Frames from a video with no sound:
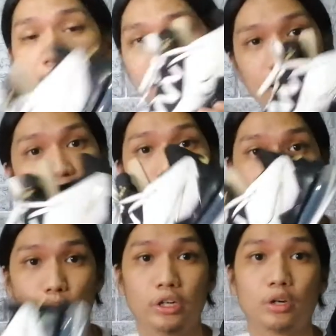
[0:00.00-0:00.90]
in it on
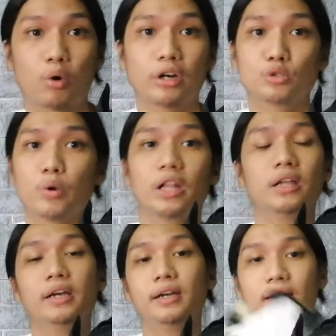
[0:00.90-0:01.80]
a wooden court as well.
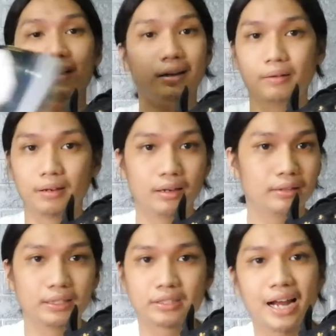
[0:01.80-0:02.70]

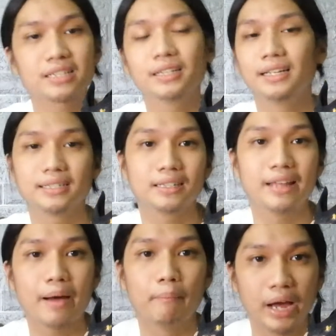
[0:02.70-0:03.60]
The traction isn't
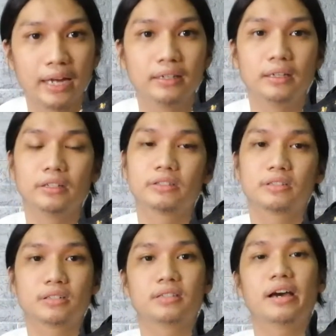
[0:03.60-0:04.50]
that bad. It's
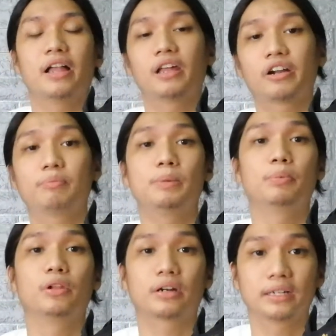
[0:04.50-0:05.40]
just that a lot of
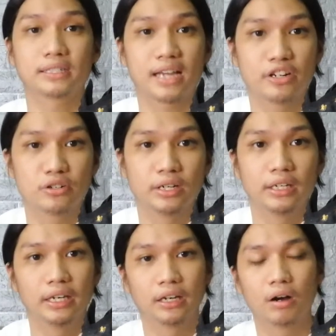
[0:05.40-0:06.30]
people are
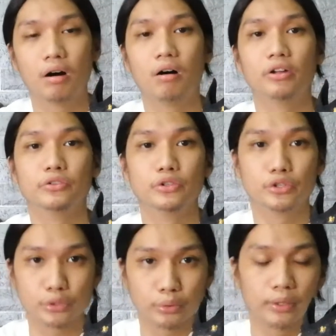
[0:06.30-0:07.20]
exaggerating on the
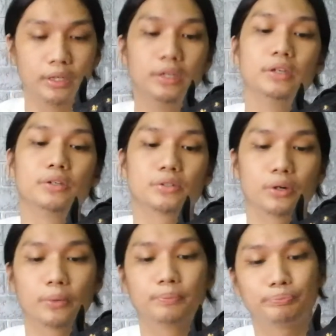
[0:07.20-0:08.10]
shoe.
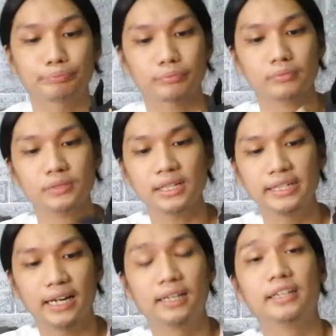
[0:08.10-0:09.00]
So
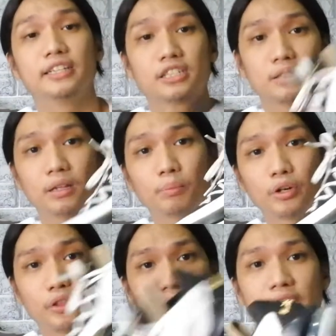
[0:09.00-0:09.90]
yeah, this is number
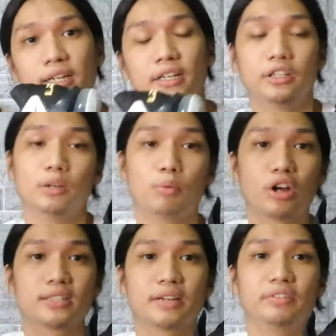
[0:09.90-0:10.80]
3, the
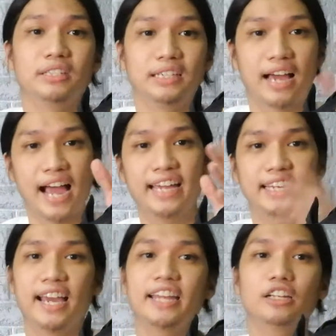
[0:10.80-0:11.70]
LeBron 17 high
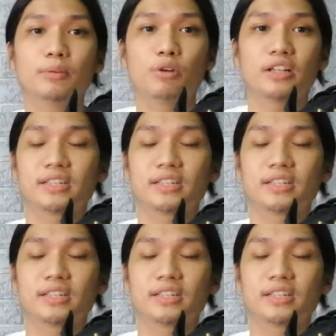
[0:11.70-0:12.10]
and the LeBron